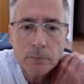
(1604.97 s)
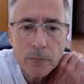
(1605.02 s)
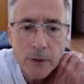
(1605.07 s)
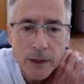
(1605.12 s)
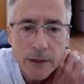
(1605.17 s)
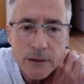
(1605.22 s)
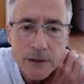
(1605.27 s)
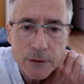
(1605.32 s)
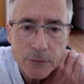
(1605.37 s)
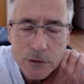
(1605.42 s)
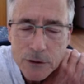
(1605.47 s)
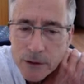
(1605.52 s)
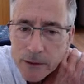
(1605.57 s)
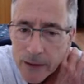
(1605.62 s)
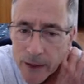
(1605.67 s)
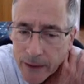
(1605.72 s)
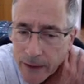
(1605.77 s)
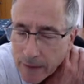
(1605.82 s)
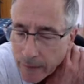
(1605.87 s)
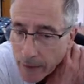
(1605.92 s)
Because he was
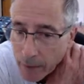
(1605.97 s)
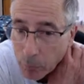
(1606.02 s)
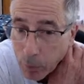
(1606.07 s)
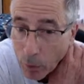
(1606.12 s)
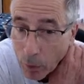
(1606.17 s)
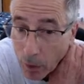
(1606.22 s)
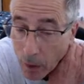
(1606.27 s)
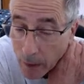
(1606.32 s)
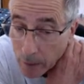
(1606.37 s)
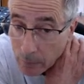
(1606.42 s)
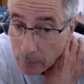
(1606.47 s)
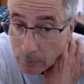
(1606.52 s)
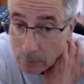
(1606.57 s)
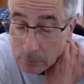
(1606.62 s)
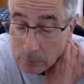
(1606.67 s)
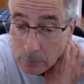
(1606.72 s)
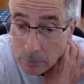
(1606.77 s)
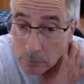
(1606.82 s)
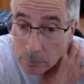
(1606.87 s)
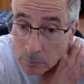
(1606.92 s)
attacking that pawn
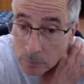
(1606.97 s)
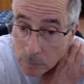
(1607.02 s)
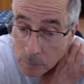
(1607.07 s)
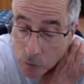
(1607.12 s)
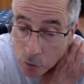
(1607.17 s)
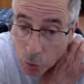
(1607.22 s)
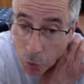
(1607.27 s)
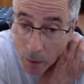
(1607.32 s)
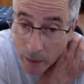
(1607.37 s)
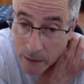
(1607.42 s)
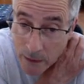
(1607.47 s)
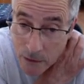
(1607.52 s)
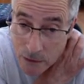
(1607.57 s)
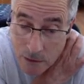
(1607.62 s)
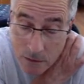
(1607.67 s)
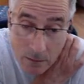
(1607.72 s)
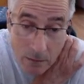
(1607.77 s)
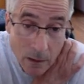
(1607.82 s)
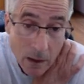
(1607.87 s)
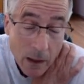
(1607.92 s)

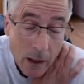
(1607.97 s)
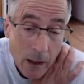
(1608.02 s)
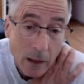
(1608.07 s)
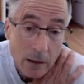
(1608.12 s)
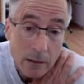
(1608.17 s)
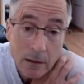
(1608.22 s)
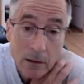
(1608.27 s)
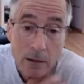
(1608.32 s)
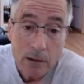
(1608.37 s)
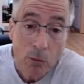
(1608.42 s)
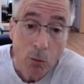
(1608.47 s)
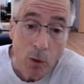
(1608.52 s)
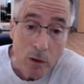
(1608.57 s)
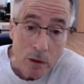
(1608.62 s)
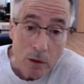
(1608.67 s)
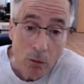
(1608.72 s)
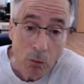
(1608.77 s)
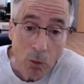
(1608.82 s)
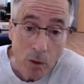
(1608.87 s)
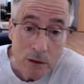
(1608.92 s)
twice,
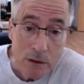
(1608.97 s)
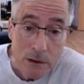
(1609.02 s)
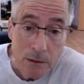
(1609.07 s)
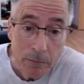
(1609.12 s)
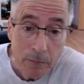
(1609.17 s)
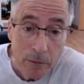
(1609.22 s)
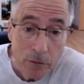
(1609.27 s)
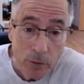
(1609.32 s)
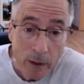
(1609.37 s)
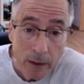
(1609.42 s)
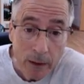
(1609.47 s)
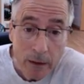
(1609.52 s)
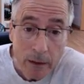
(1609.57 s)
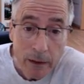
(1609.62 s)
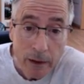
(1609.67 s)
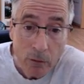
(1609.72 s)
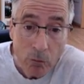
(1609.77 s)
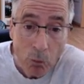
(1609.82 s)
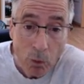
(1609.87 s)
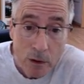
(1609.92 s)
once
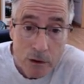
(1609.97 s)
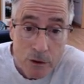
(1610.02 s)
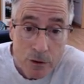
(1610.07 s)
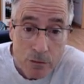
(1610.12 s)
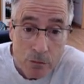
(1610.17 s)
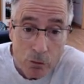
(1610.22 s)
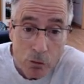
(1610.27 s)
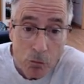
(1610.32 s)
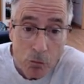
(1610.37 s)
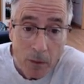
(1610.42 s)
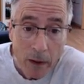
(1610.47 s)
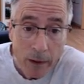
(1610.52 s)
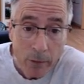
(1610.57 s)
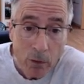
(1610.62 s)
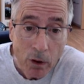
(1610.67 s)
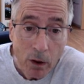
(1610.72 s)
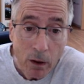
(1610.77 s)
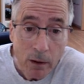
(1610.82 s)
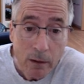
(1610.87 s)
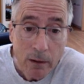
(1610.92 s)
directly and once through my
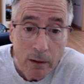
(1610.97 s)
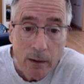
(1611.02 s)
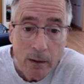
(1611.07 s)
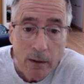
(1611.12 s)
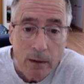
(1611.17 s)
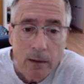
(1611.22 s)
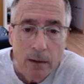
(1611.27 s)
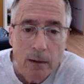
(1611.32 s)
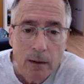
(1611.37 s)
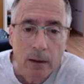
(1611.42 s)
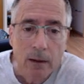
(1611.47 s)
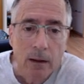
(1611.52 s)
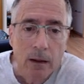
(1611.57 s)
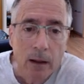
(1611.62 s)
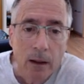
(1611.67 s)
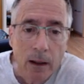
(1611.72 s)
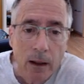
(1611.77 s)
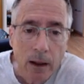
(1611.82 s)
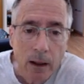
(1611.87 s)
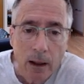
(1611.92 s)
rook.
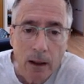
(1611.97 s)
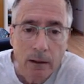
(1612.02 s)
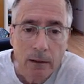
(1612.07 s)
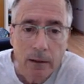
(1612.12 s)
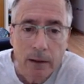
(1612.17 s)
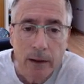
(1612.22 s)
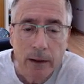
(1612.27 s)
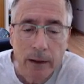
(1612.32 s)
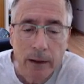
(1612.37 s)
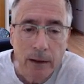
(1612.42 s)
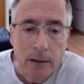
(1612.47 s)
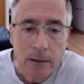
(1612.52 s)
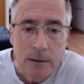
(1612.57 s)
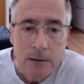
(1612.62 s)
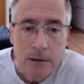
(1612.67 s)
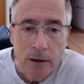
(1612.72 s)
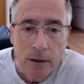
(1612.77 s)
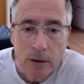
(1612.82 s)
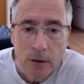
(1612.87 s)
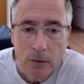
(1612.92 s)

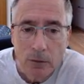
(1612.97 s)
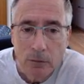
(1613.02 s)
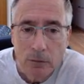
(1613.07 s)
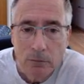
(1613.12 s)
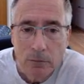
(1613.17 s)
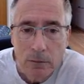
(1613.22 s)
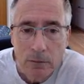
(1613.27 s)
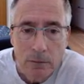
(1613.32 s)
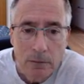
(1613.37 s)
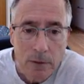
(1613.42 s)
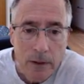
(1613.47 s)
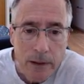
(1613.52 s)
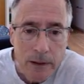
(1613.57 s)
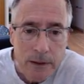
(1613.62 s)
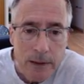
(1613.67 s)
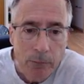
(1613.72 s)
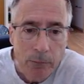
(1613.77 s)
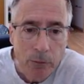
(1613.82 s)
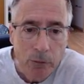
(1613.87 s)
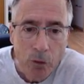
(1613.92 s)
And so
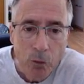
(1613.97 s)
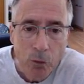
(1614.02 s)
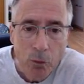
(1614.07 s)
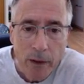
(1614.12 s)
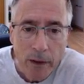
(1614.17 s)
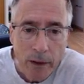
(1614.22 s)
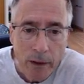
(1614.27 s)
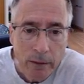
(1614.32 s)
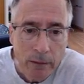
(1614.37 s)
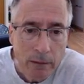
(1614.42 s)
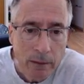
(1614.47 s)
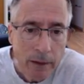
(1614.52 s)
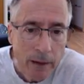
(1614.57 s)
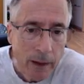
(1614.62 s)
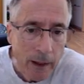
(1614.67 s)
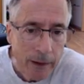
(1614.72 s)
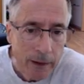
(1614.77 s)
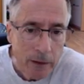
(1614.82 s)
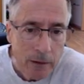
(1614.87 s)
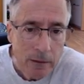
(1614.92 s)
he's able to win it,
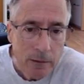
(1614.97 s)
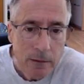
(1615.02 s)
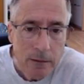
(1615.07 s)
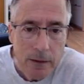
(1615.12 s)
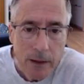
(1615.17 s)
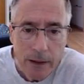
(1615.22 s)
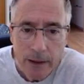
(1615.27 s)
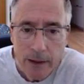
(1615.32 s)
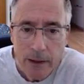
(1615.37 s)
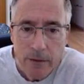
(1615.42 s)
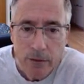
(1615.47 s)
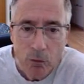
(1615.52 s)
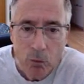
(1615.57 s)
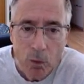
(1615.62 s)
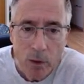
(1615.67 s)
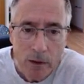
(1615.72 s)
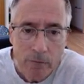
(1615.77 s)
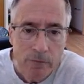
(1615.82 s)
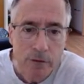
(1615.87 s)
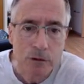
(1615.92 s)
and I could take either
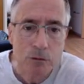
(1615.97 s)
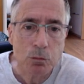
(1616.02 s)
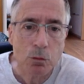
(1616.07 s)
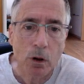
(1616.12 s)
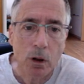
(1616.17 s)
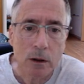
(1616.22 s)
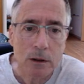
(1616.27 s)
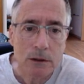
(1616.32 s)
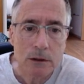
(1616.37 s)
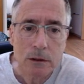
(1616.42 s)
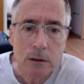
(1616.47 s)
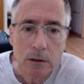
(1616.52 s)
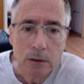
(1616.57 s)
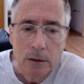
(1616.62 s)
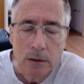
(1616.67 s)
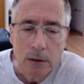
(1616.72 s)
one of his rooks.